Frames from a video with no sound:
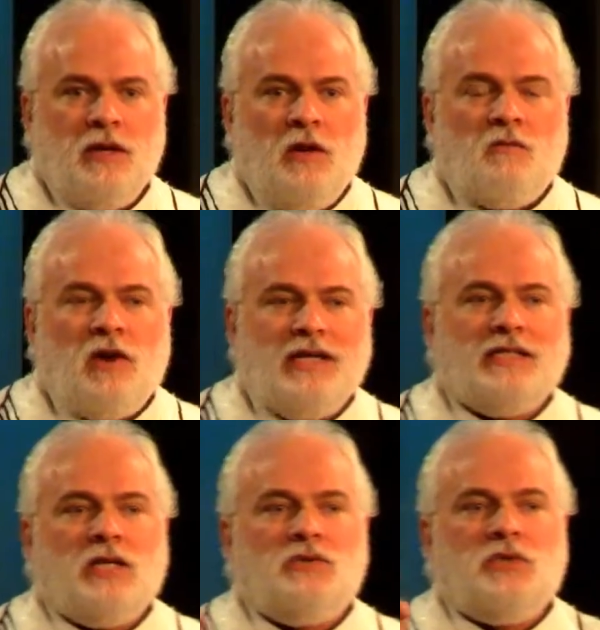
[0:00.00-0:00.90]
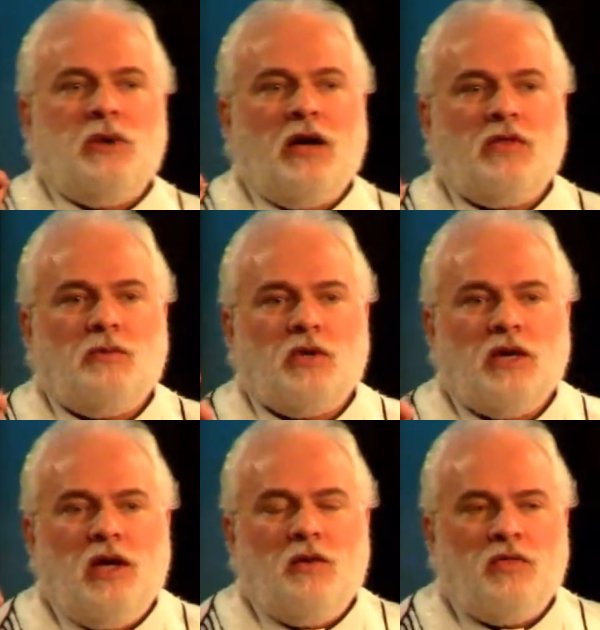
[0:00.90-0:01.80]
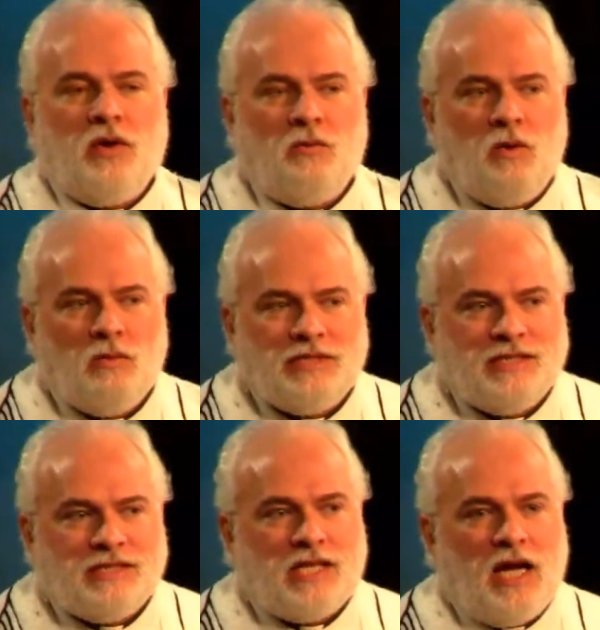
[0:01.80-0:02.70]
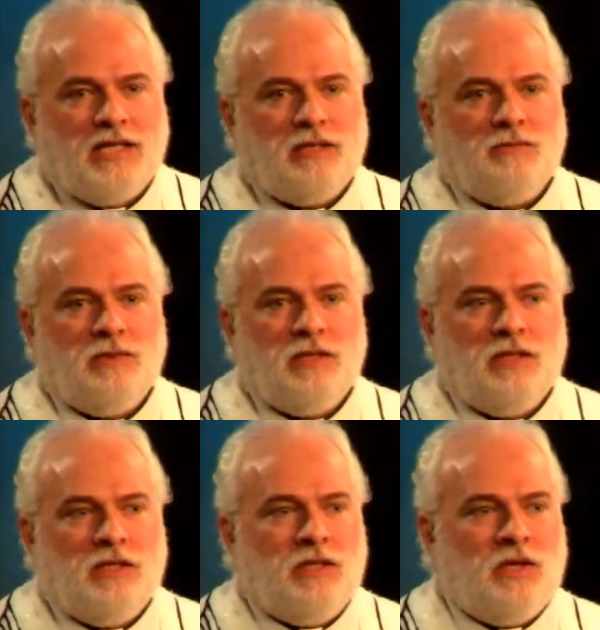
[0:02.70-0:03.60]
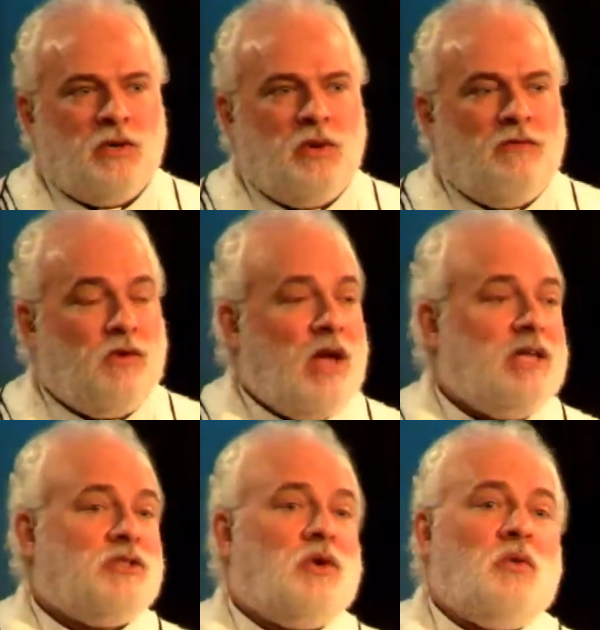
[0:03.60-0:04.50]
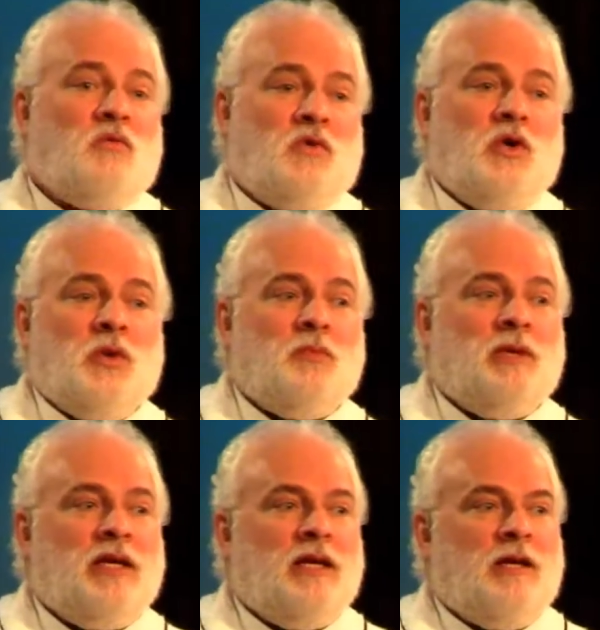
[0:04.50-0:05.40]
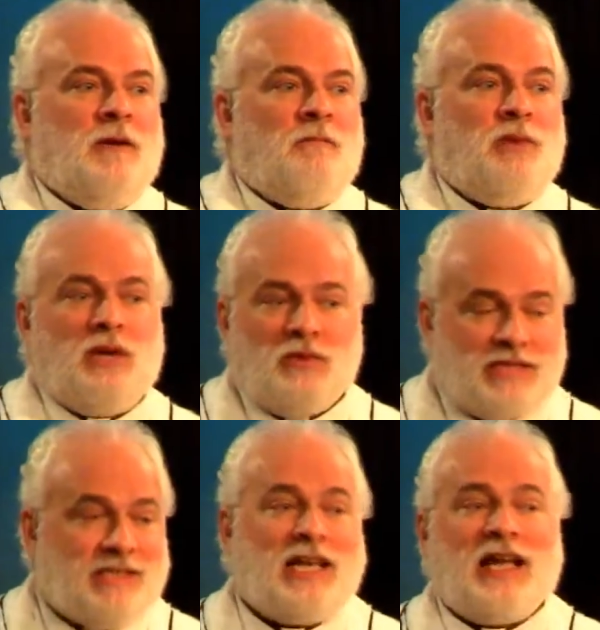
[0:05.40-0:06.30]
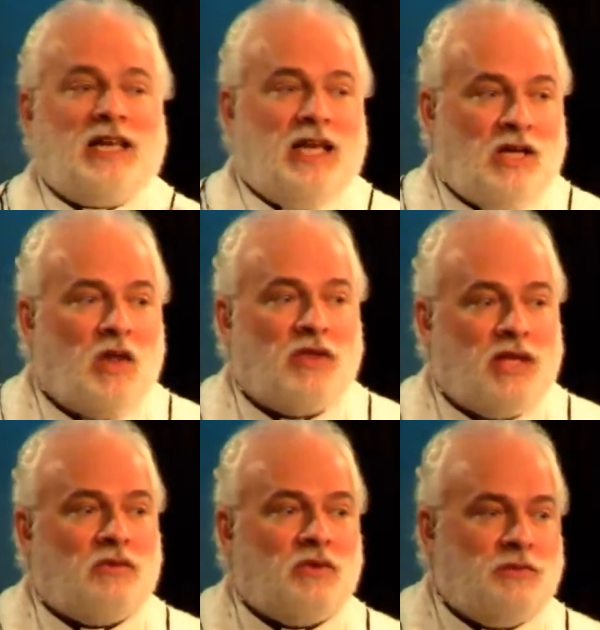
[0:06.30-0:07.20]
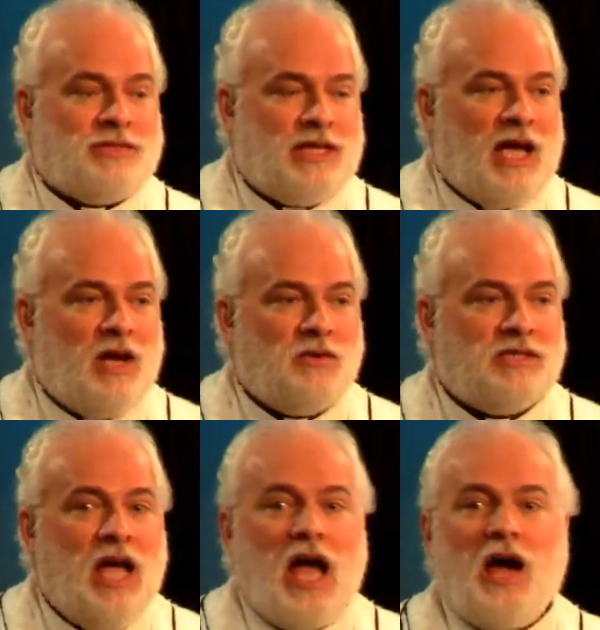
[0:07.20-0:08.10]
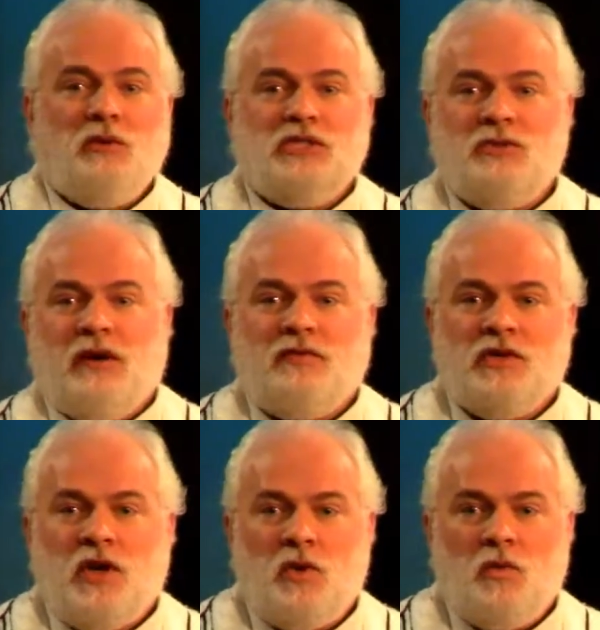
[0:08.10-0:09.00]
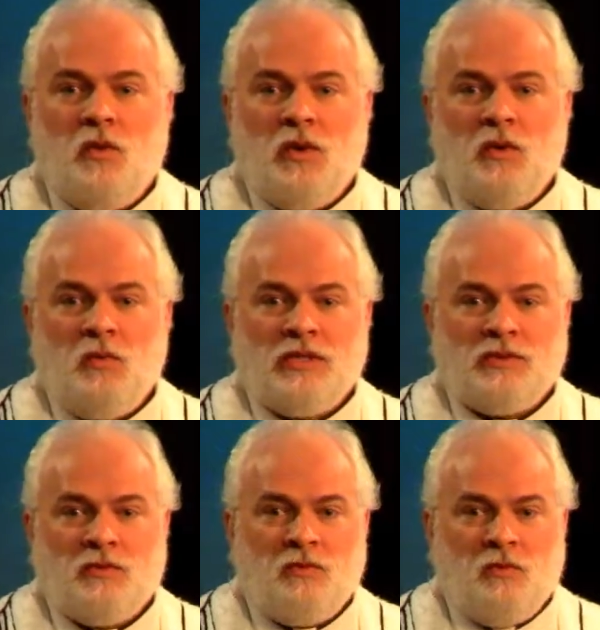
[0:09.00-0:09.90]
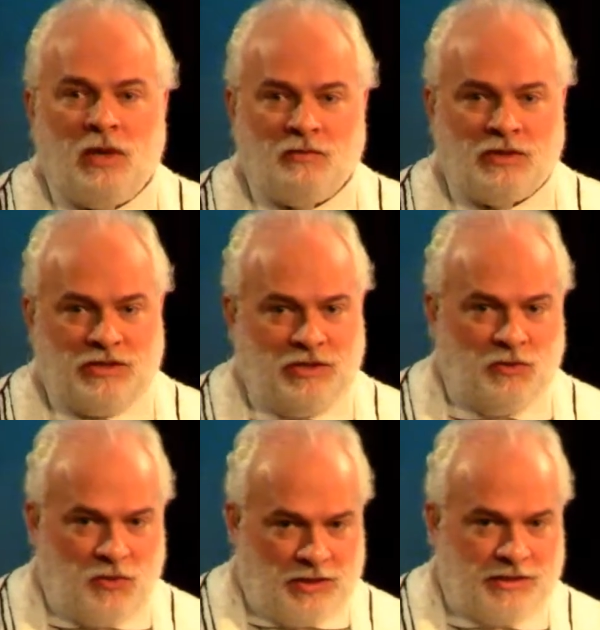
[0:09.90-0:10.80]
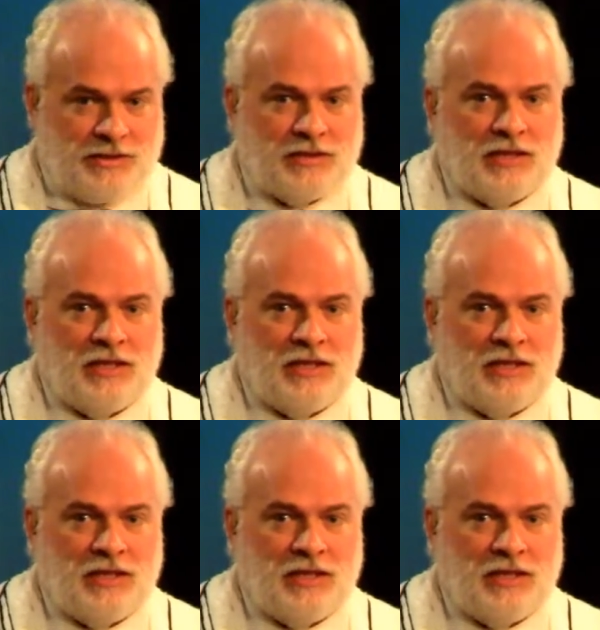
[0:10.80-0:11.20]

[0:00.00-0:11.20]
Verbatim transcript: right down to how they were, the, what was inside them, you know, if you had your own room, but it was exactly like all the other rooms in the house, how would you ever know which one was yours.